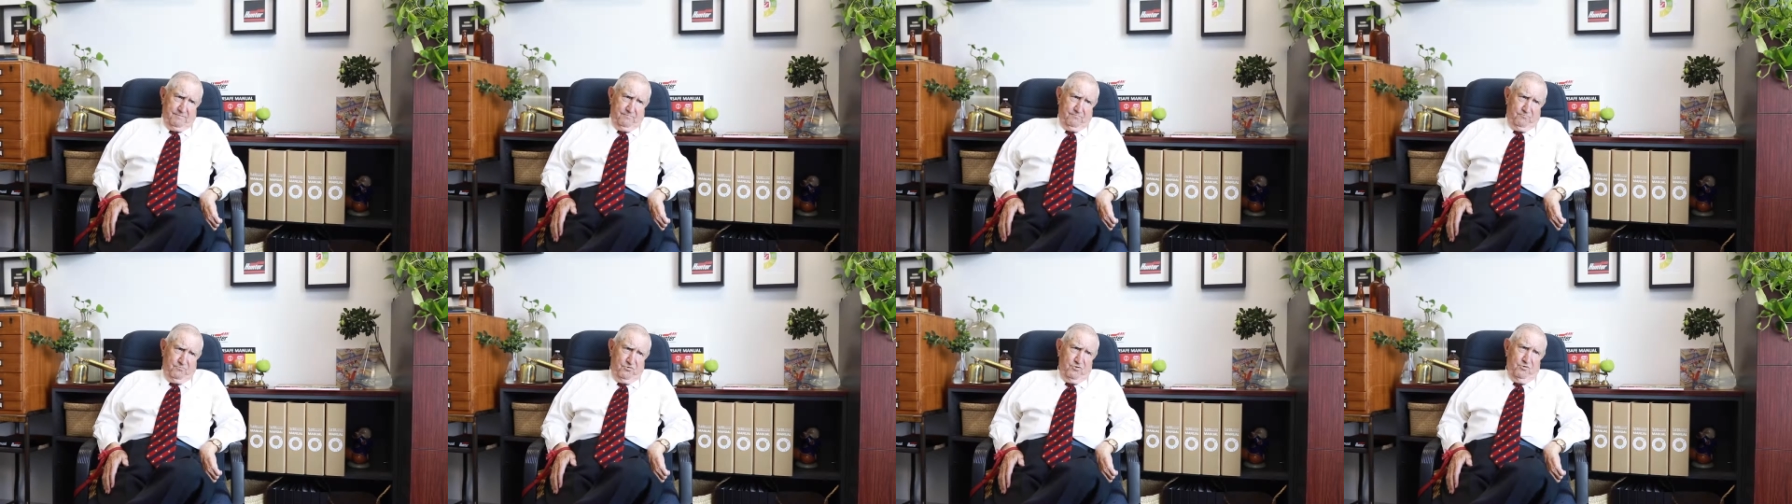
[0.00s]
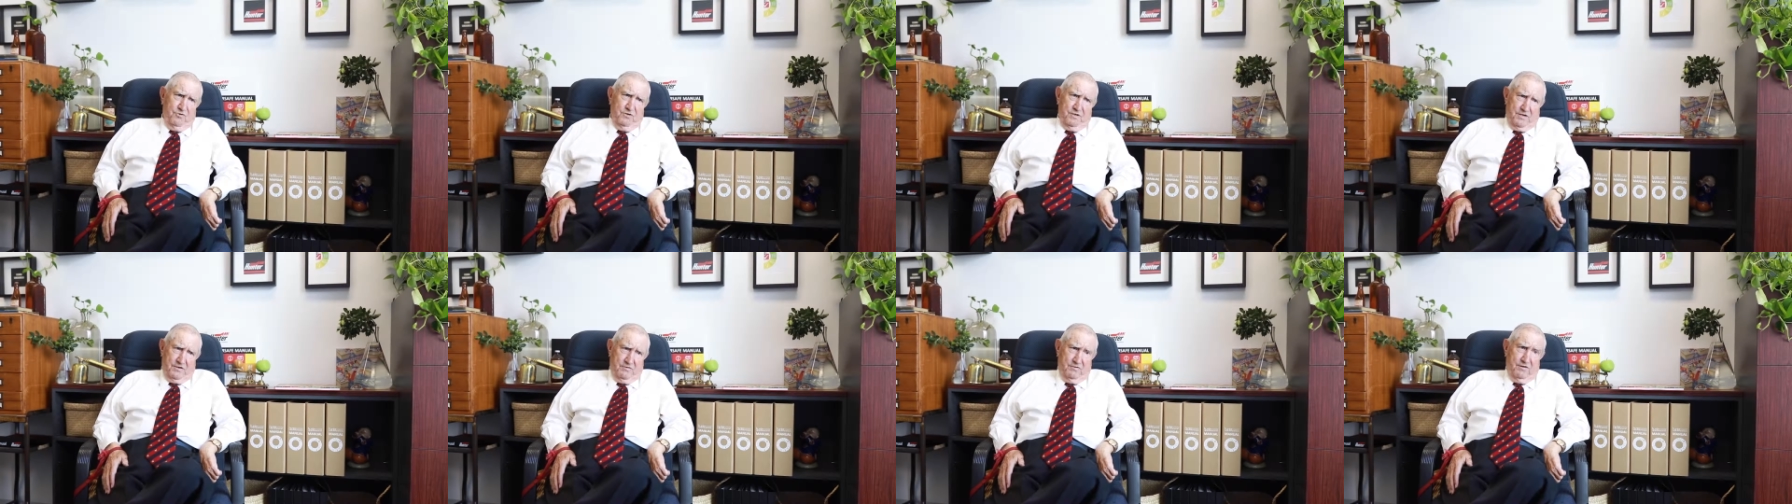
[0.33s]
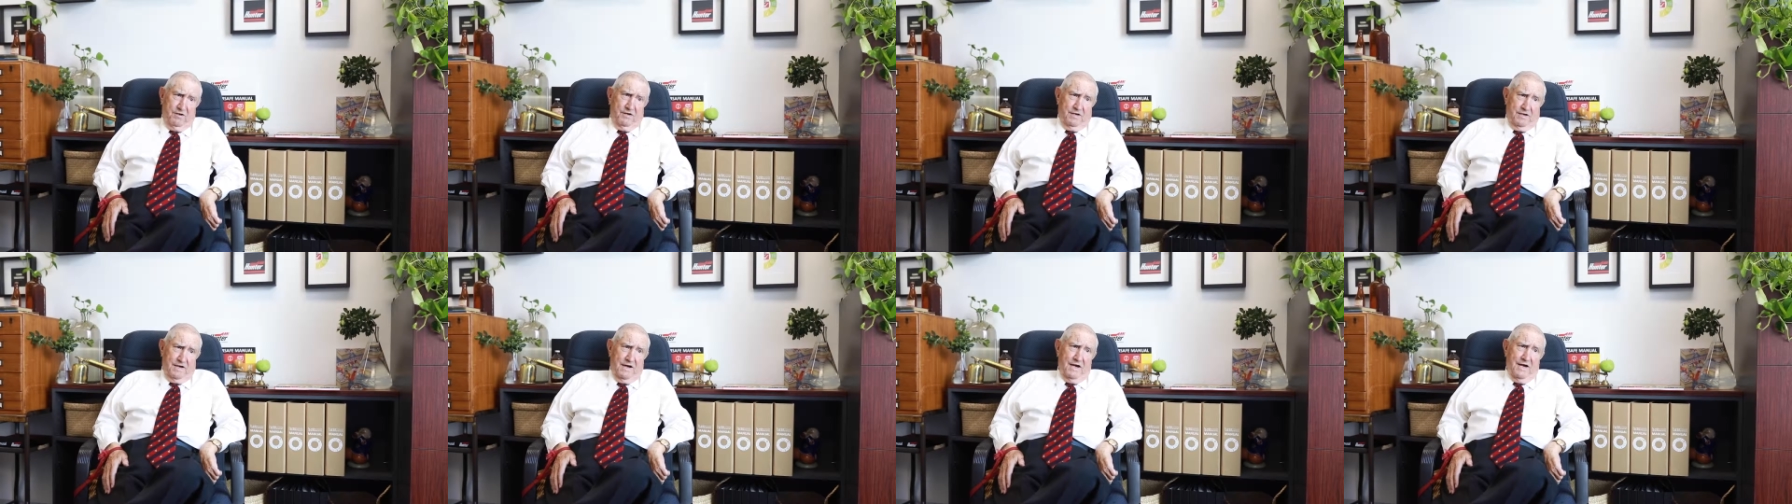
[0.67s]
You know
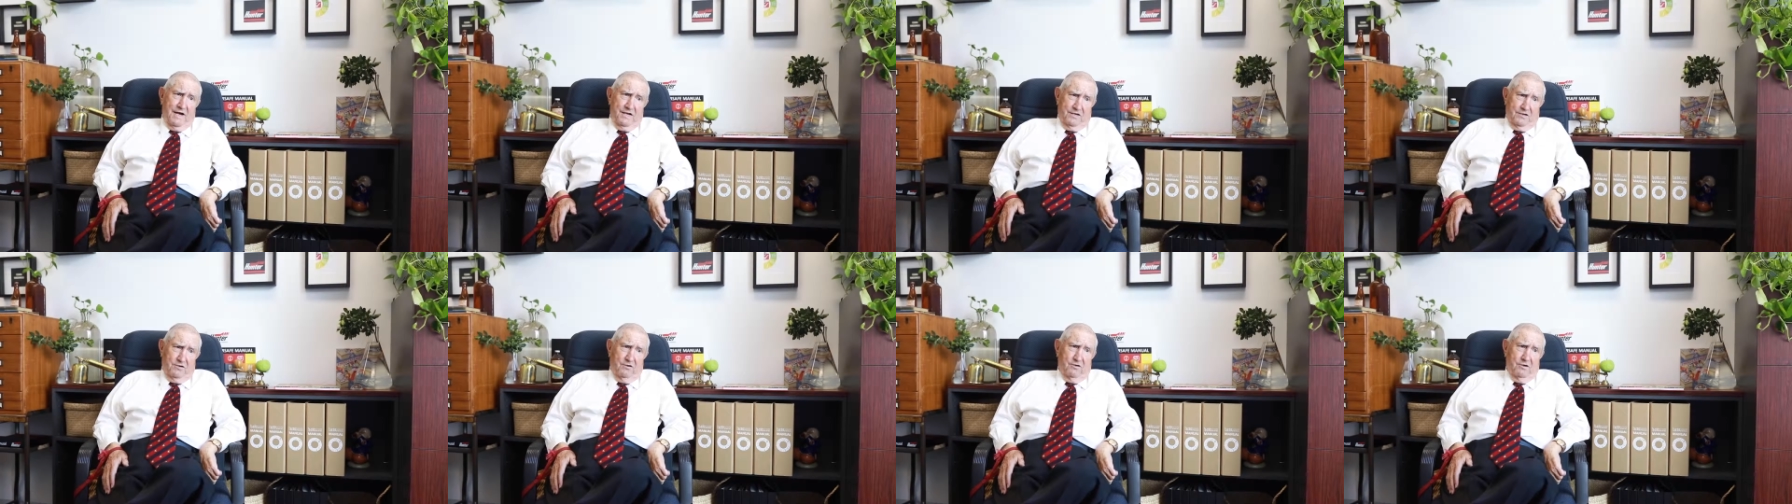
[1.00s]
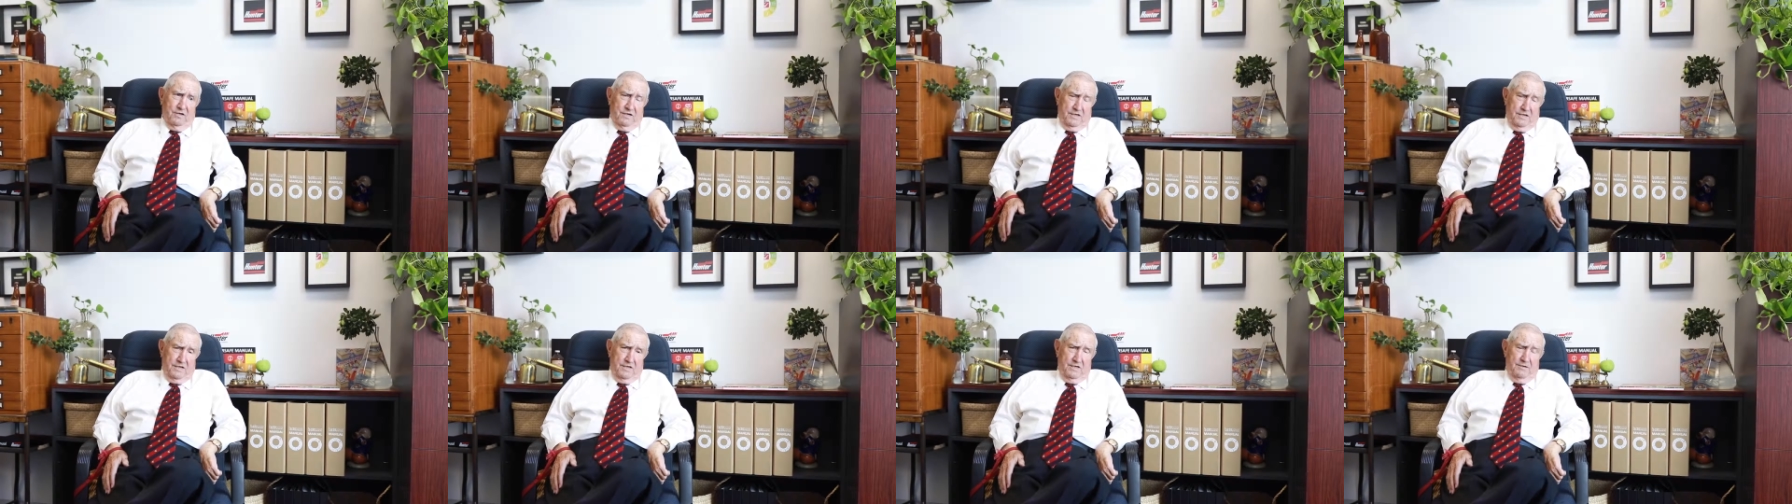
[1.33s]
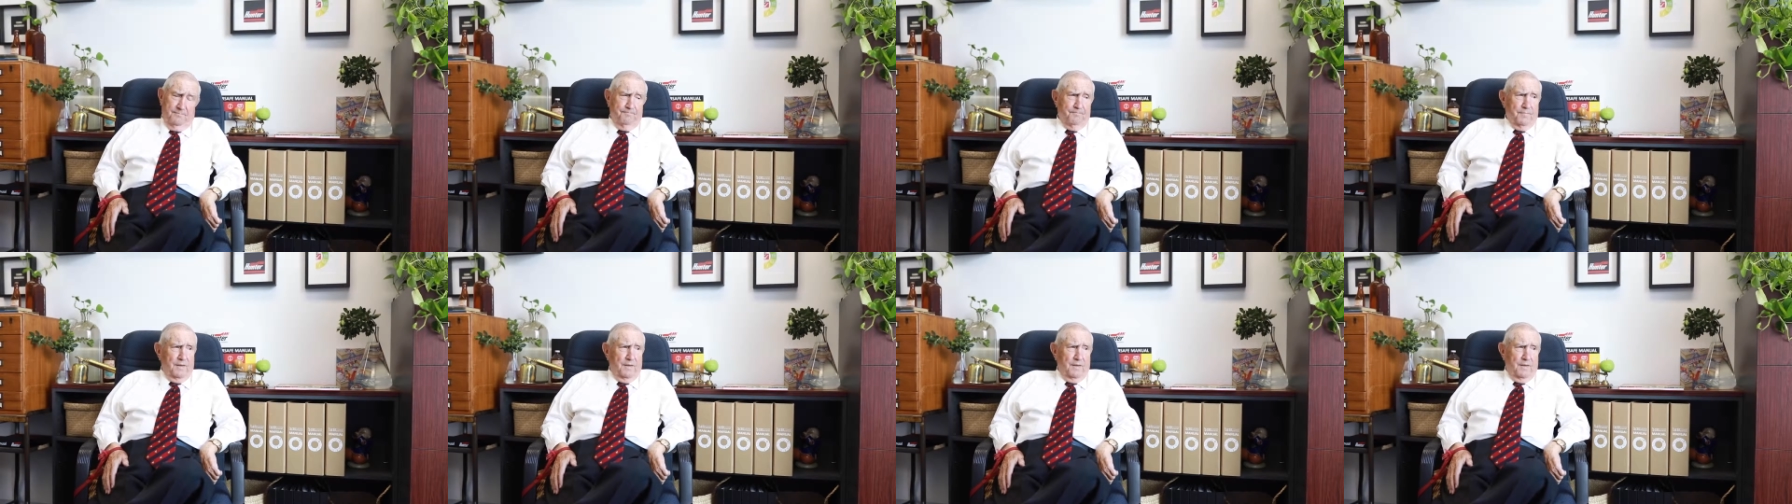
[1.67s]
how hard I hit.